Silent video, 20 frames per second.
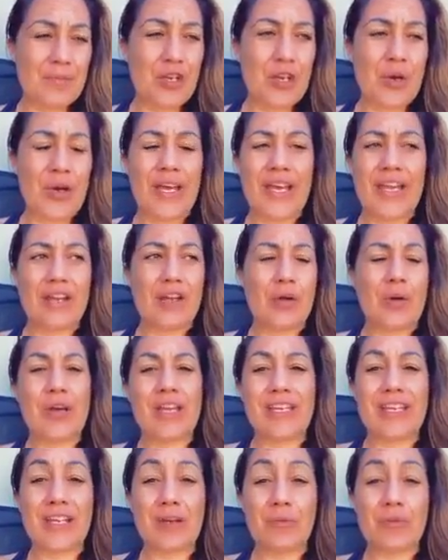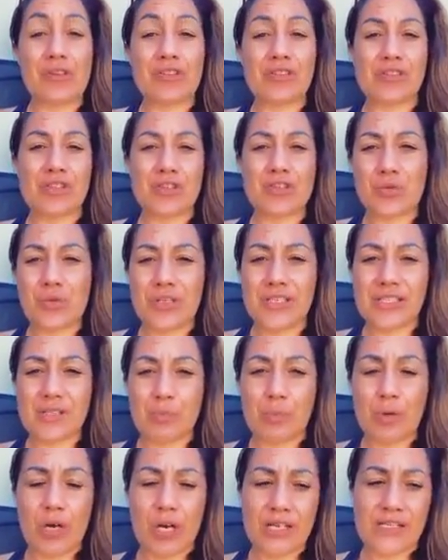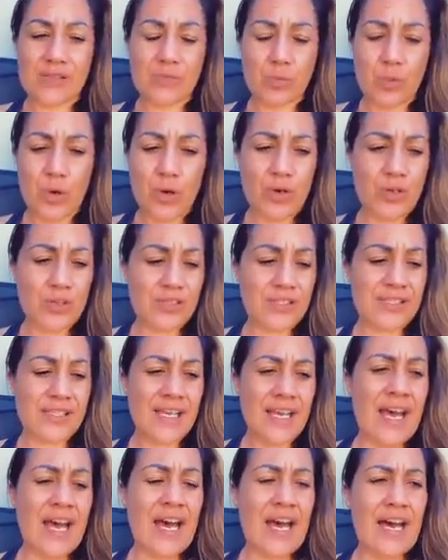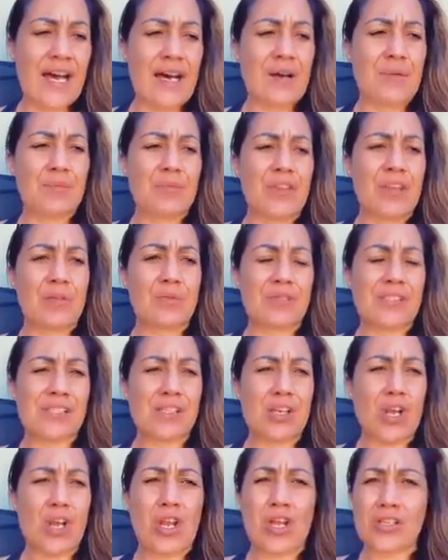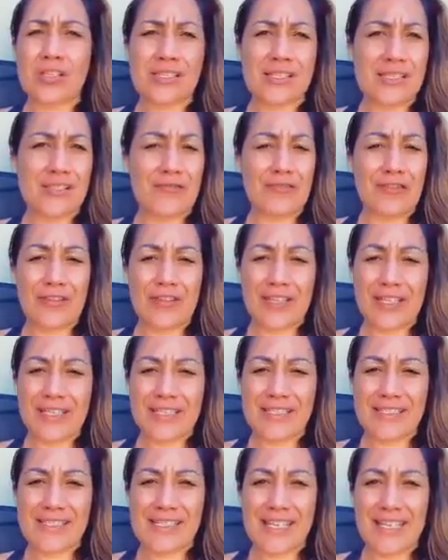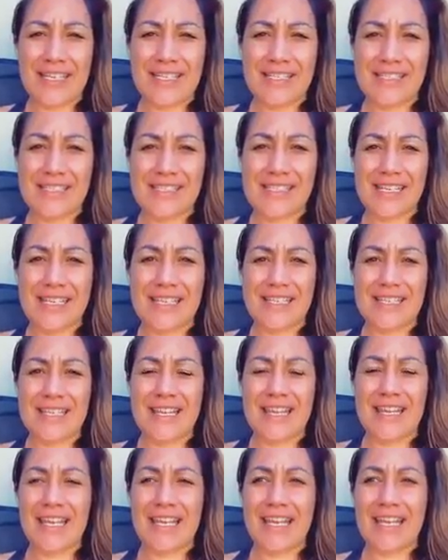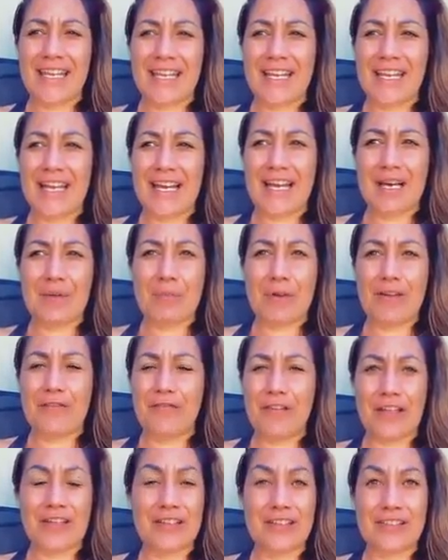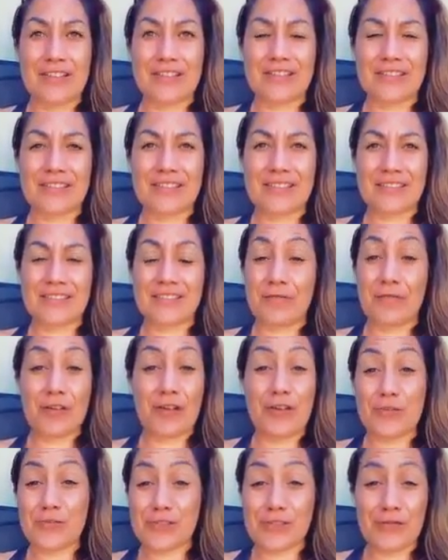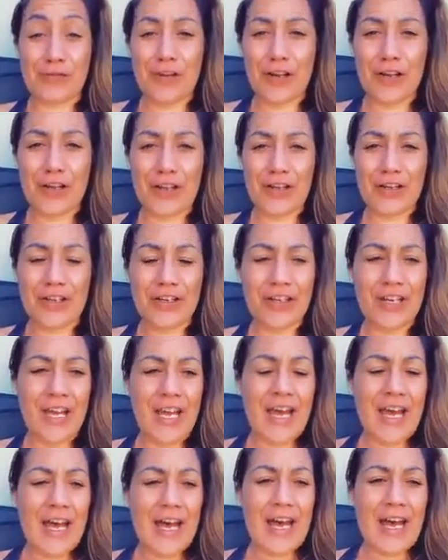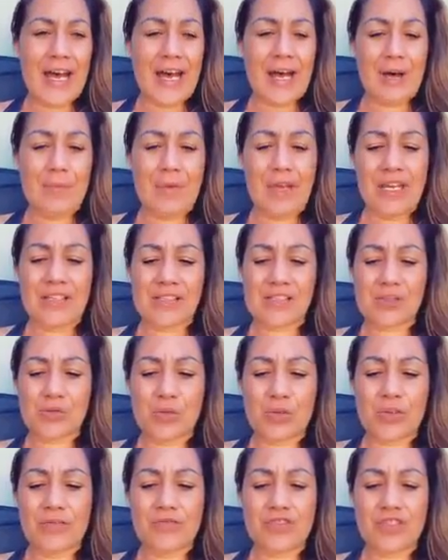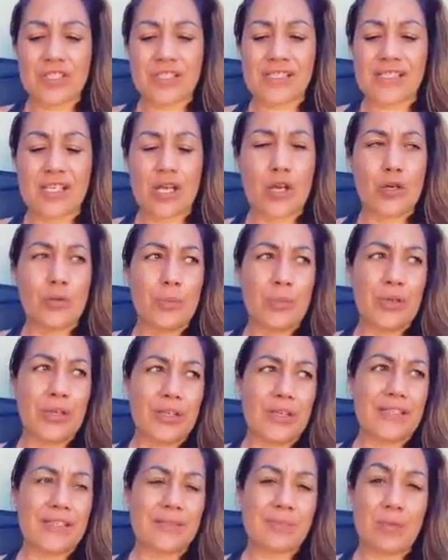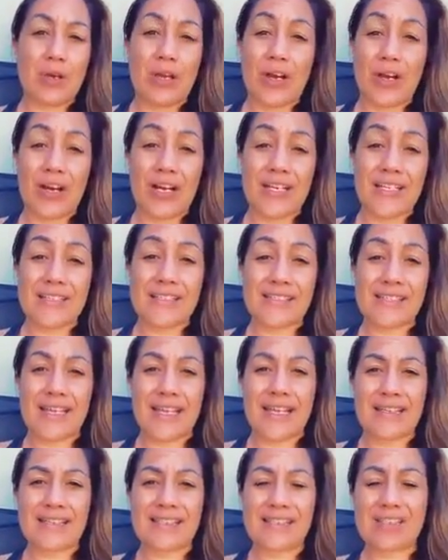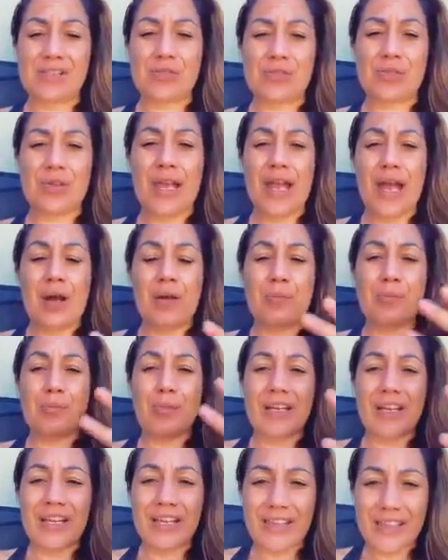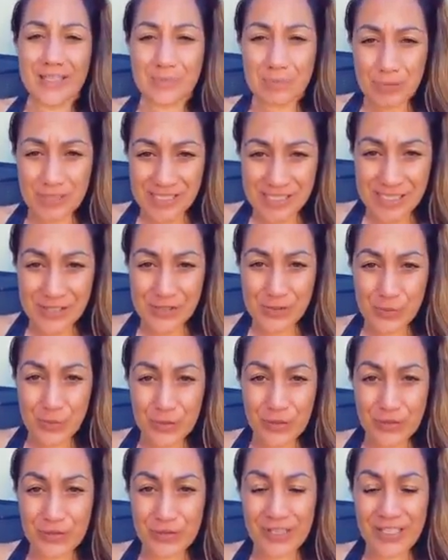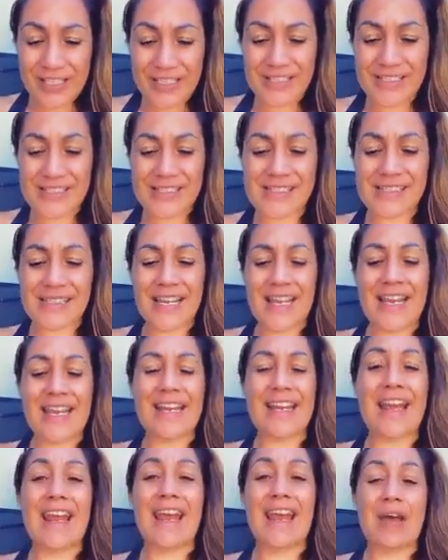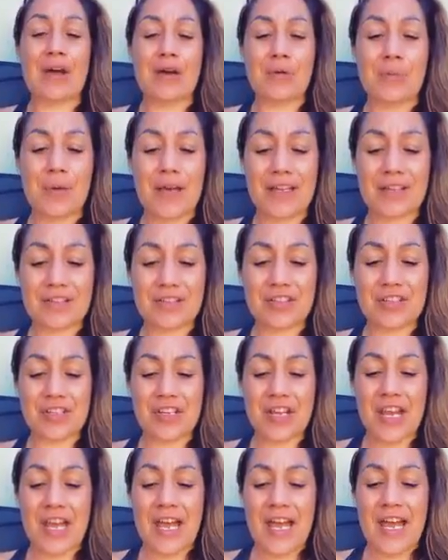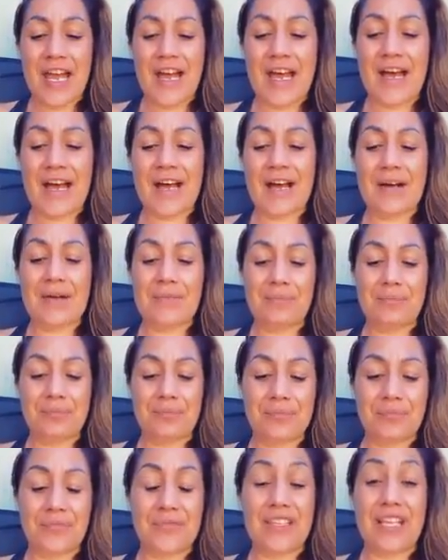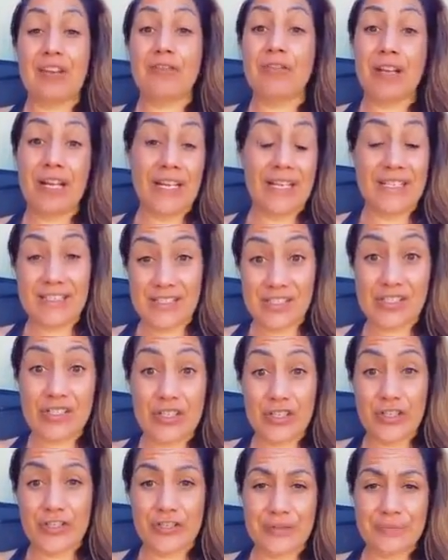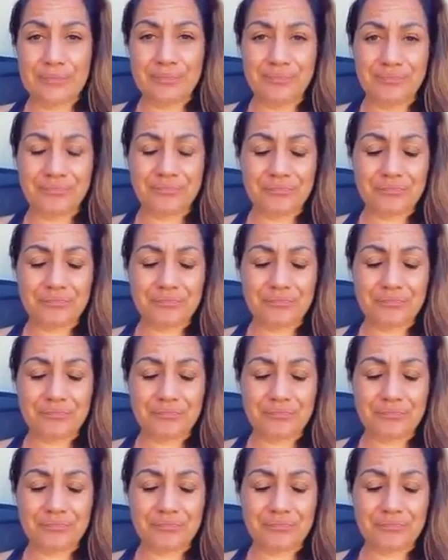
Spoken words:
You know, I had no idea what a social enterprise was. There was lots of different things that he said that I found difficult to follow, and it sort of just opened my eyes as to how big the business world is and how much there really is to learn.